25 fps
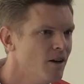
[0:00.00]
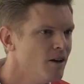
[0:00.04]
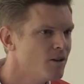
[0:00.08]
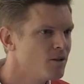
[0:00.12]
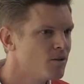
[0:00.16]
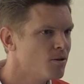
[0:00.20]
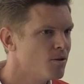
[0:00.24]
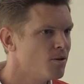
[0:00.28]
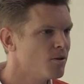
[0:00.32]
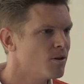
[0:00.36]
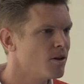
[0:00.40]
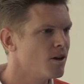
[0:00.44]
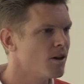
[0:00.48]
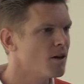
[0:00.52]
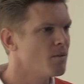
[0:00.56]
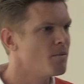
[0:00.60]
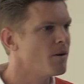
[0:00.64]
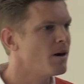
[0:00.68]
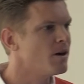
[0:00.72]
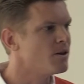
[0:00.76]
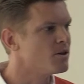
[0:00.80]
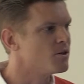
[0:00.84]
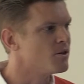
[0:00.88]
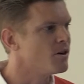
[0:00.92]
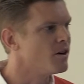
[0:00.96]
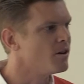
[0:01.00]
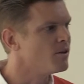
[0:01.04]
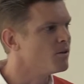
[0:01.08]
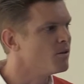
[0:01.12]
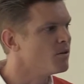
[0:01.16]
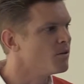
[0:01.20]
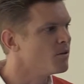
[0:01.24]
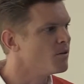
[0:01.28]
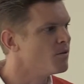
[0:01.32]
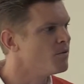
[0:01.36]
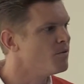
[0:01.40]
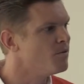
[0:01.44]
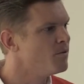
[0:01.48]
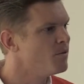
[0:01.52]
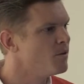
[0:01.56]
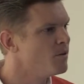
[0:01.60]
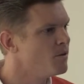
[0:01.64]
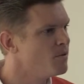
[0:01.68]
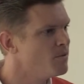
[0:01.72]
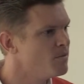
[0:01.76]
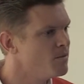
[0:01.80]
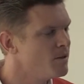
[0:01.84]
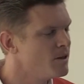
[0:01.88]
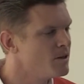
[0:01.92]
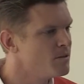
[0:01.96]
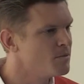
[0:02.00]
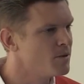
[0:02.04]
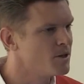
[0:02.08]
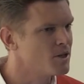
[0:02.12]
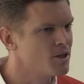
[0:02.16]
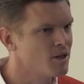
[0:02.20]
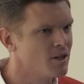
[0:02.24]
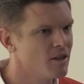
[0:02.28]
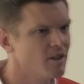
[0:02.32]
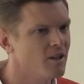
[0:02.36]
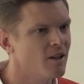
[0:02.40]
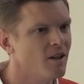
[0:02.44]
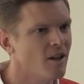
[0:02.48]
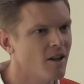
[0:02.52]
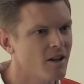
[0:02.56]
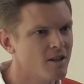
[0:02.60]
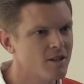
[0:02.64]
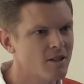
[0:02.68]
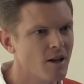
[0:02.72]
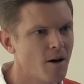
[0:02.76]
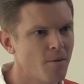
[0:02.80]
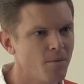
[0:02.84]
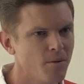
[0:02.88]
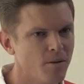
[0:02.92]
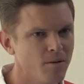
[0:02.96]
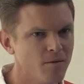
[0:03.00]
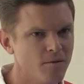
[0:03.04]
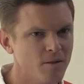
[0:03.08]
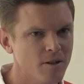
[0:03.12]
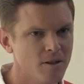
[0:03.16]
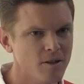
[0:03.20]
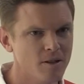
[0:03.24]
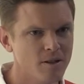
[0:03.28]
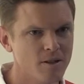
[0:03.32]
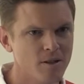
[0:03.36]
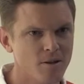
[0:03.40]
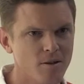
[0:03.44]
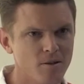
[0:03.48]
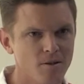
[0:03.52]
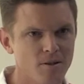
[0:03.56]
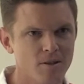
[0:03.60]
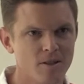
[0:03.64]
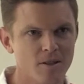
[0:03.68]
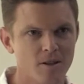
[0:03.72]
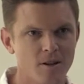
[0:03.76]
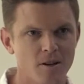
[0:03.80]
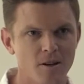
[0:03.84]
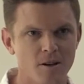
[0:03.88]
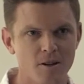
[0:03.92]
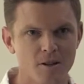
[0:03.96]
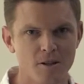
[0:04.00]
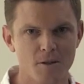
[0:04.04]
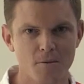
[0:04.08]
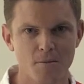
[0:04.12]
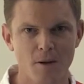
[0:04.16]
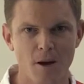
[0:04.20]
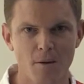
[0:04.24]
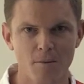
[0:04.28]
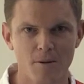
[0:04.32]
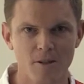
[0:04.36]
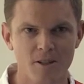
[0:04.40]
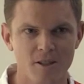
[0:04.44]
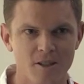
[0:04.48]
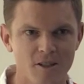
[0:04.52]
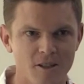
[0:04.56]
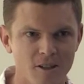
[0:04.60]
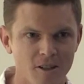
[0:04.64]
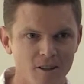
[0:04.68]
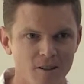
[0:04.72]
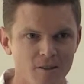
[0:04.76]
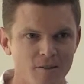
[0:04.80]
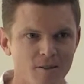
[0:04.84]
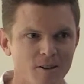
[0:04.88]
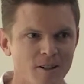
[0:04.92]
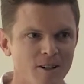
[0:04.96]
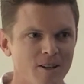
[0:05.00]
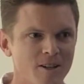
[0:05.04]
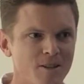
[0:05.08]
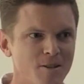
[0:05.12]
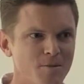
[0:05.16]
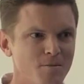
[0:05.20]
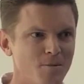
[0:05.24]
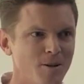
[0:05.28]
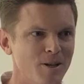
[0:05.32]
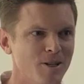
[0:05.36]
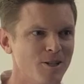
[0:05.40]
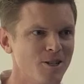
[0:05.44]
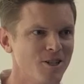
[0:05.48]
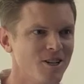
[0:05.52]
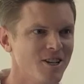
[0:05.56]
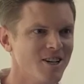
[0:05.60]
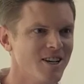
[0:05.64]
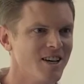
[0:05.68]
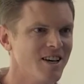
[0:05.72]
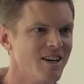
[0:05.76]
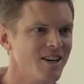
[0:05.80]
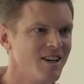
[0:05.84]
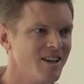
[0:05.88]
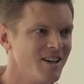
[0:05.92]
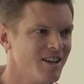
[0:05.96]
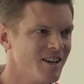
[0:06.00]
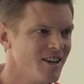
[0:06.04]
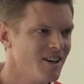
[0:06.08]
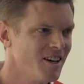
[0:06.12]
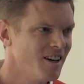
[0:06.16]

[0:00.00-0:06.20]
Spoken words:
talking about drug law reform, especially in the last couple of years, so it's an honour to be able to deliver his speech today.